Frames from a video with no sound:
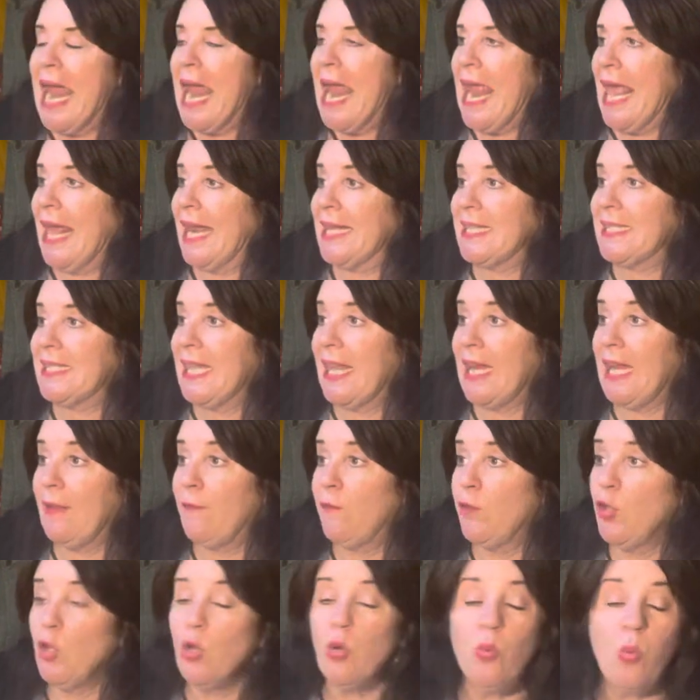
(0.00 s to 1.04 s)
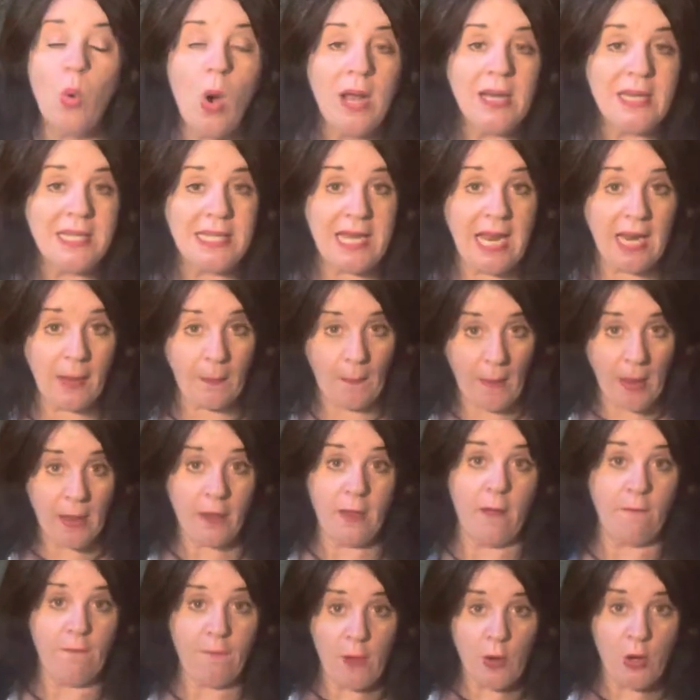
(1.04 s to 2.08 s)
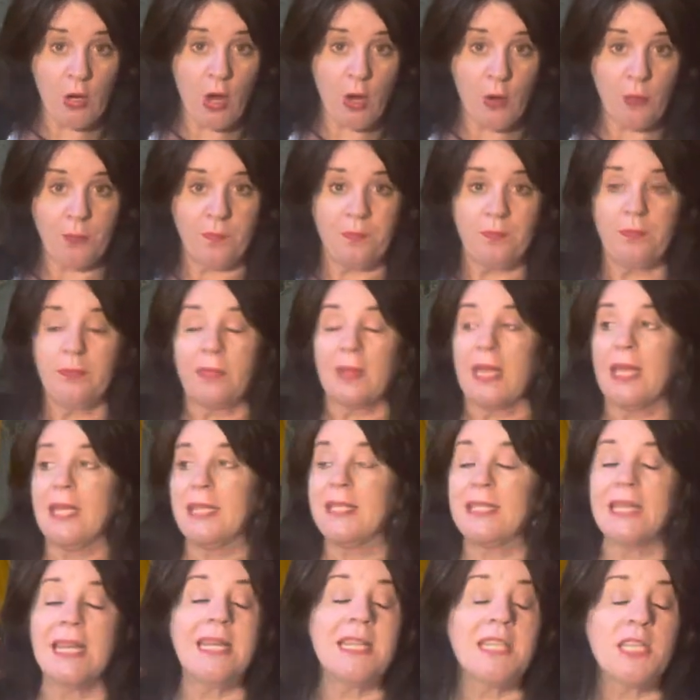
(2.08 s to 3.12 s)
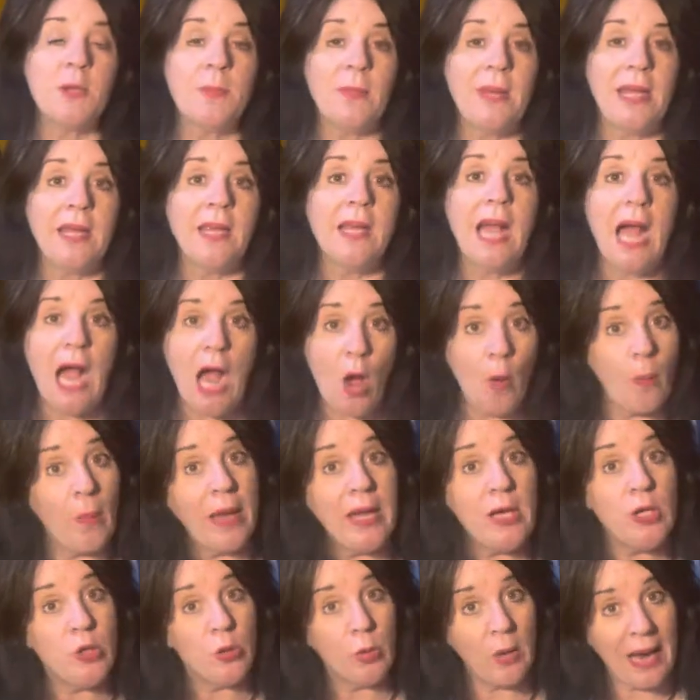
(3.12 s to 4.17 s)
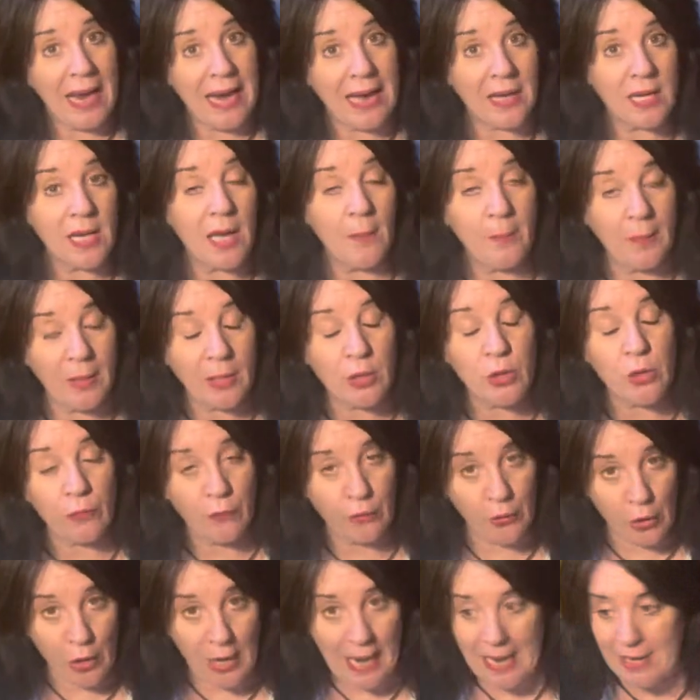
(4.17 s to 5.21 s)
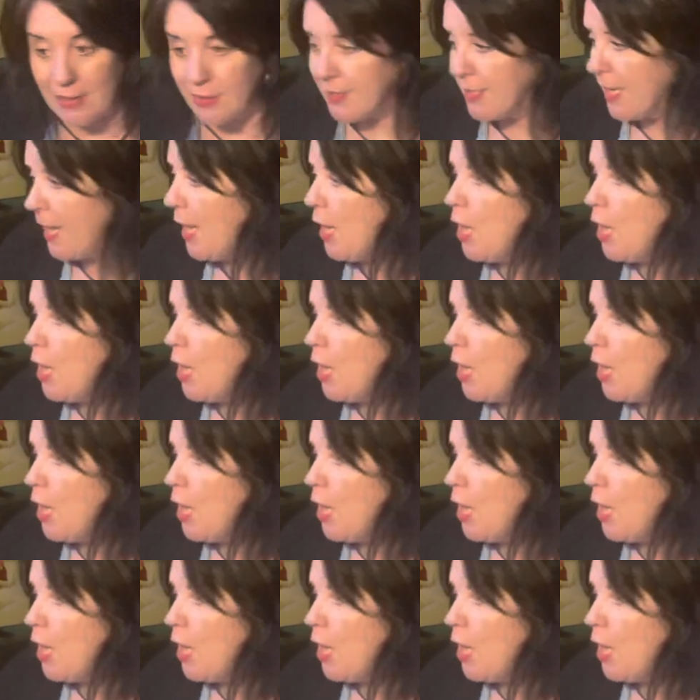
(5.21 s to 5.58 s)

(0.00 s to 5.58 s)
And I said, if you want to take a, a photo, send it to me. I'll paint you a, house, a picture for your house.